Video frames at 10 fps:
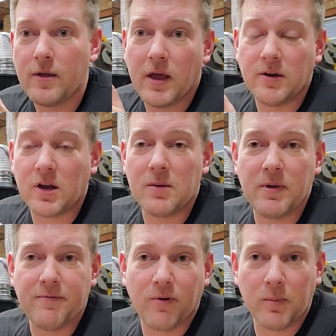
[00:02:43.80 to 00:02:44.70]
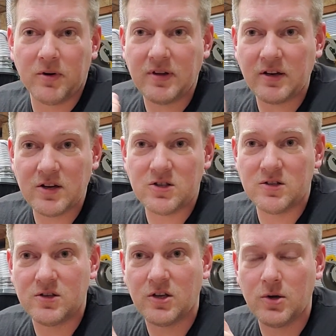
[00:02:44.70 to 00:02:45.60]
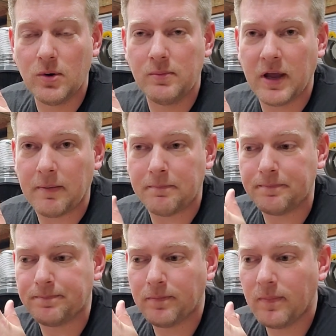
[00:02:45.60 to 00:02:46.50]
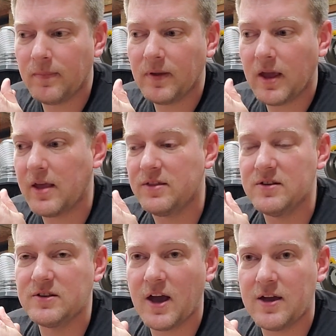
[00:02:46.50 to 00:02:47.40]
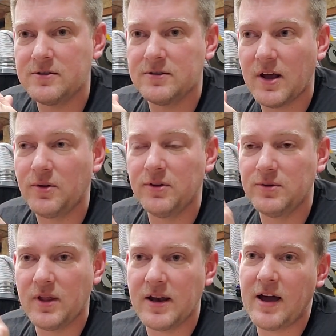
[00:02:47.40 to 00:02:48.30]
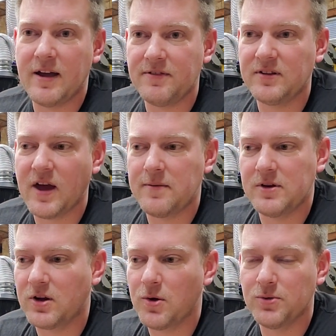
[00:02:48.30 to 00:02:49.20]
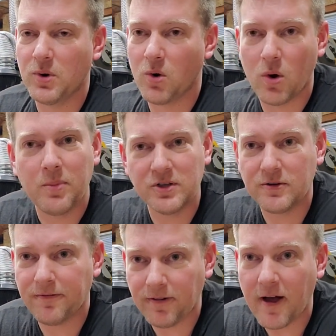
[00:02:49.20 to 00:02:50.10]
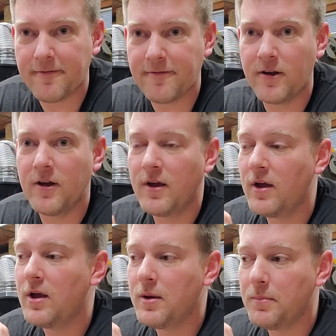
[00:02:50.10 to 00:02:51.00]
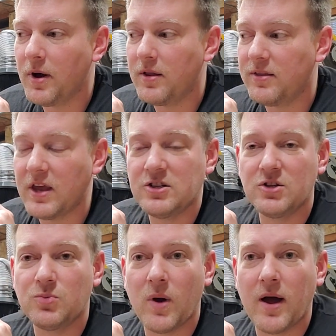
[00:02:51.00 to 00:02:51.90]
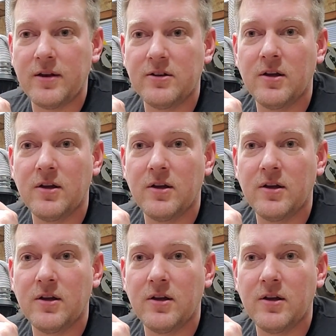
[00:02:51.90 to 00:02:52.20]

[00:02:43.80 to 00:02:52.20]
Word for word: And they're going to be former technicians like you and me. And these guys, not only do they not have the time to go through a whole bunch of fluff, but they just want